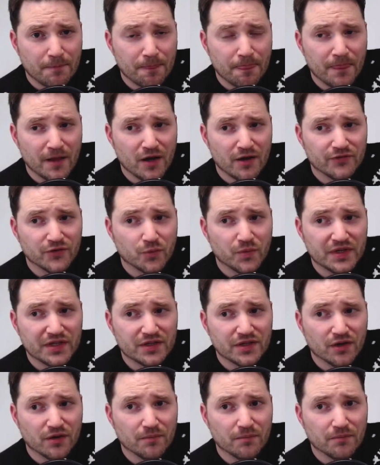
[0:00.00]
after we'd
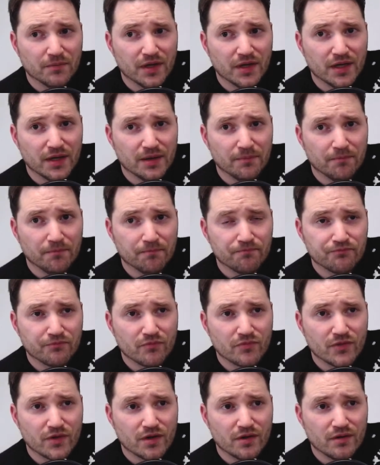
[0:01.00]
got
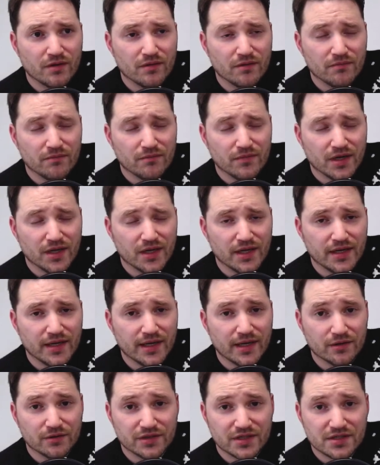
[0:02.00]
my
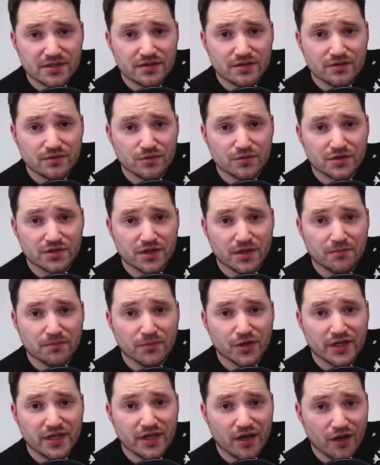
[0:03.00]
eldest daughter
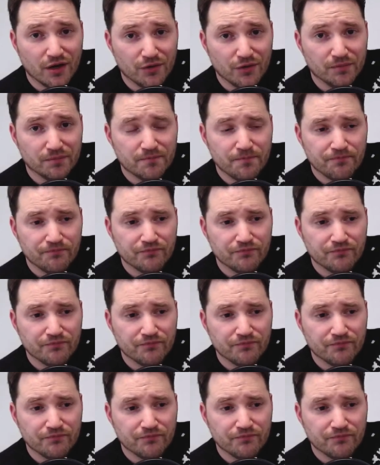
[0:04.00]
Molly home,